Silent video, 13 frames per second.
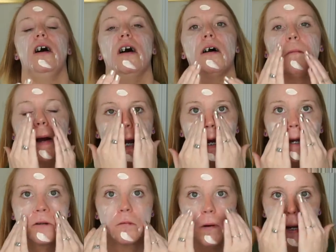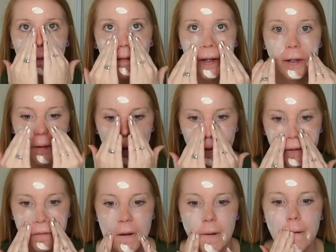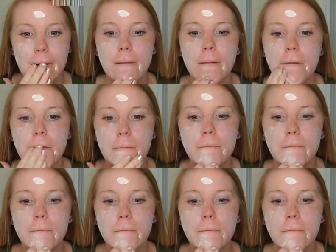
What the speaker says: Oh my gosh, what am I doing to myself?